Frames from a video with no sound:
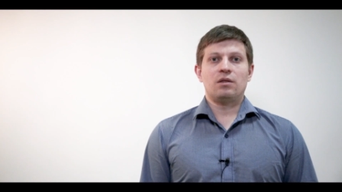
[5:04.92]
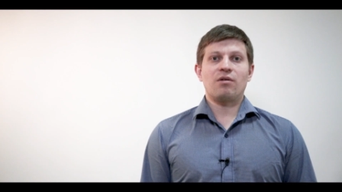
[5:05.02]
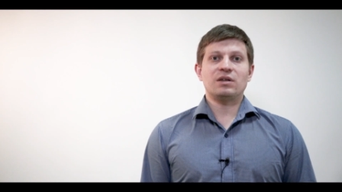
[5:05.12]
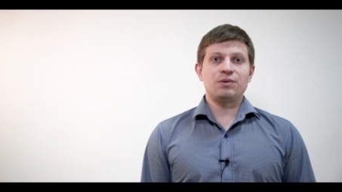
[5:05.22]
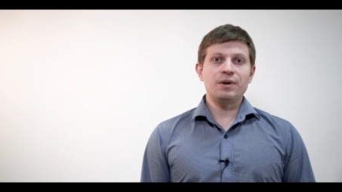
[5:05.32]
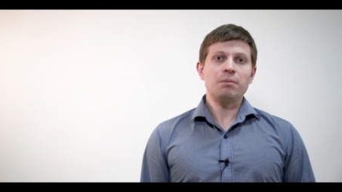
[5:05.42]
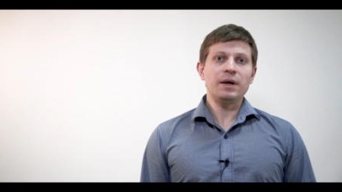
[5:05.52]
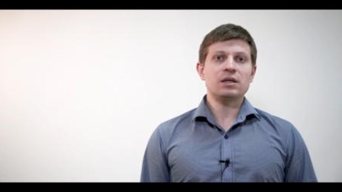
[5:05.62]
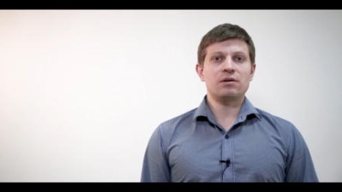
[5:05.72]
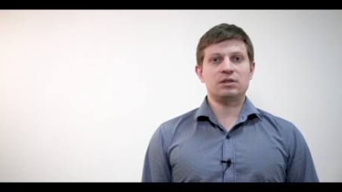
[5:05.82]
There are three
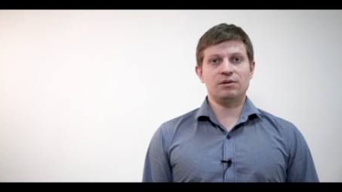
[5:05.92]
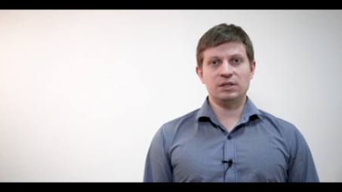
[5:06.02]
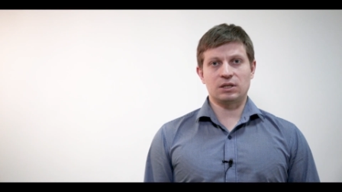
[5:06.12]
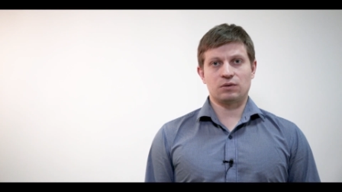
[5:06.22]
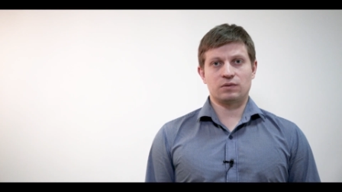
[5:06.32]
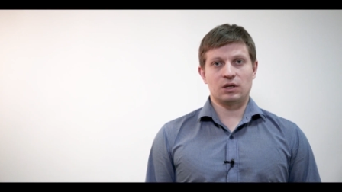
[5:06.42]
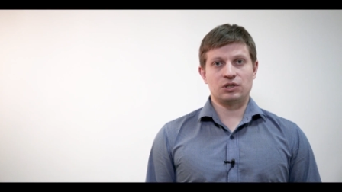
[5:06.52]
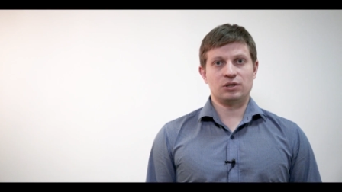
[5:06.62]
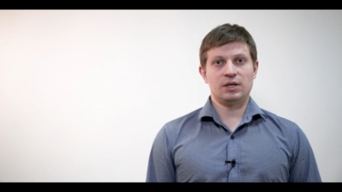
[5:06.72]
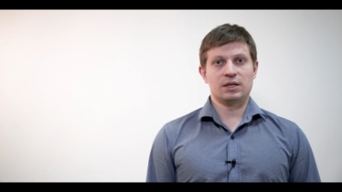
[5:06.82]
main characteristics of
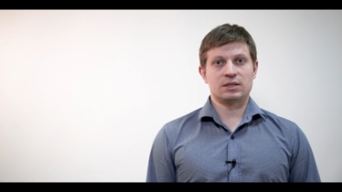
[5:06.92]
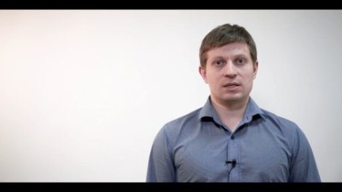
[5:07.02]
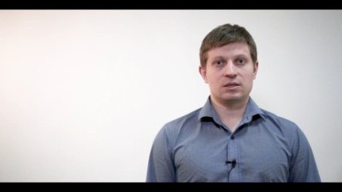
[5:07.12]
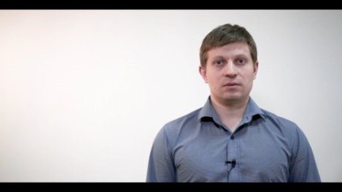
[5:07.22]
such datasets.